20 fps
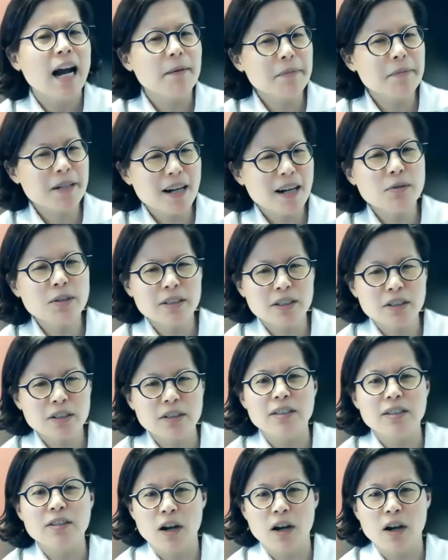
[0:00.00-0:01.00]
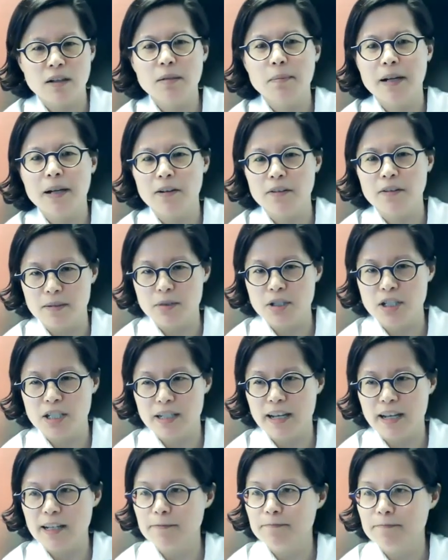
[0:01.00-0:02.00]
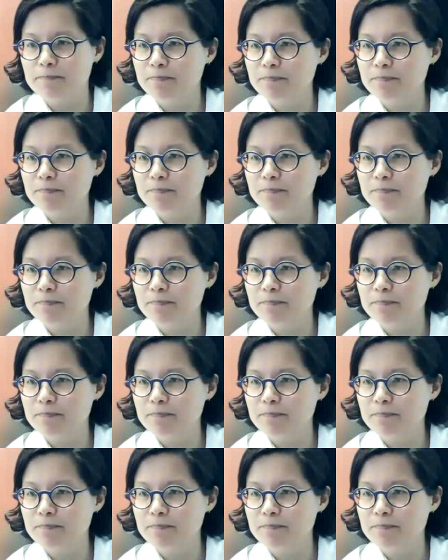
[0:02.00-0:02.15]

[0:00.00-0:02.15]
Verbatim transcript: I'm not really going to talk about them today.